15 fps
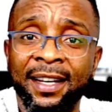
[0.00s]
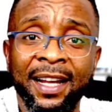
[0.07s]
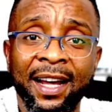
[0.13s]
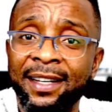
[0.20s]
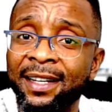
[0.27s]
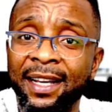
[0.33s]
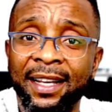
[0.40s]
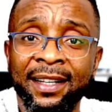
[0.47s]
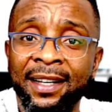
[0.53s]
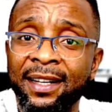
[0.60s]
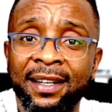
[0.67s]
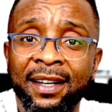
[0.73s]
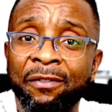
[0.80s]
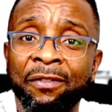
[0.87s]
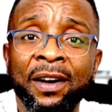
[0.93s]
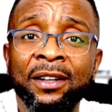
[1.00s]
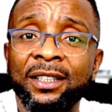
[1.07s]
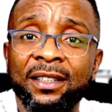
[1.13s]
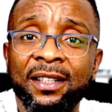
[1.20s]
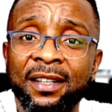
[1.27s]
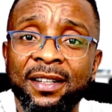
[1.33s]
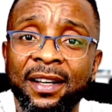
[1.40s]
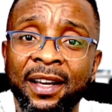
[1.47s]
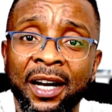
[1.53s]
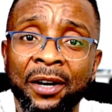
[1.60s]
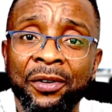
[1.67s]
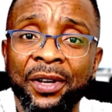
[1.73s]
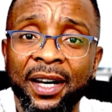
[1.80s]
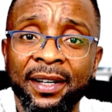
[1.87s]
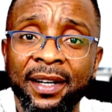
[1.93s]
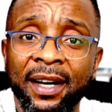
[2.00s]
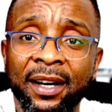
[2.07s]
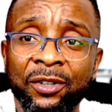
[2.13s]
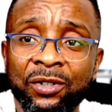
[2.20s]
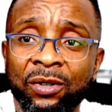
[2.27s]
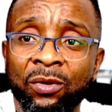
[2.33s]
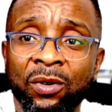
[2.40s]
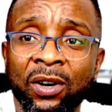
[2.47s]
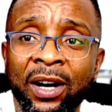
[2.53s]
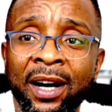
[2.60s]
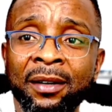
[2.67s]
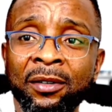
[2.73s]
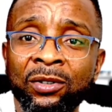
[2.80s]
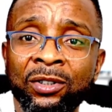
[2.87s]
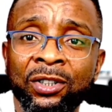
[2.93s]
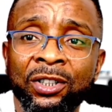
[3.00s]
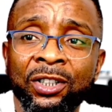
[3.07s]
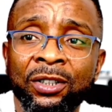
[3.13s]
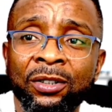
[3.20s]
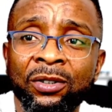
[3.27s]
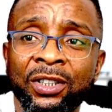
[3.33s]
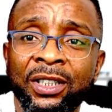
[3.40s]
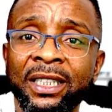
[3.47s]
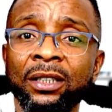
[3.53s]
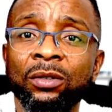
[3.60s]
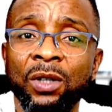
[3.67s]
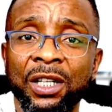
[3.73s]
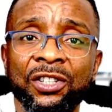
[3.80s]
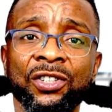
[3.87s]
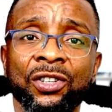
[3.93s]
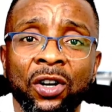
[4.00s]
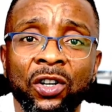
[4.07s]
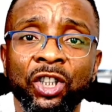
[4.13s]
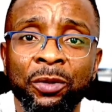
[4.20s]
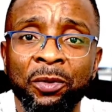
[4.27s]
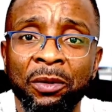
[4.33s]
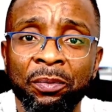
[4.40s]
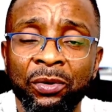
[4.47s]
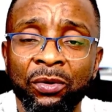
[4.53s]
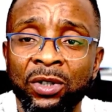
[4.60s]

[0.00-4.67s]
they found it as a career now. So how do you deal with such people?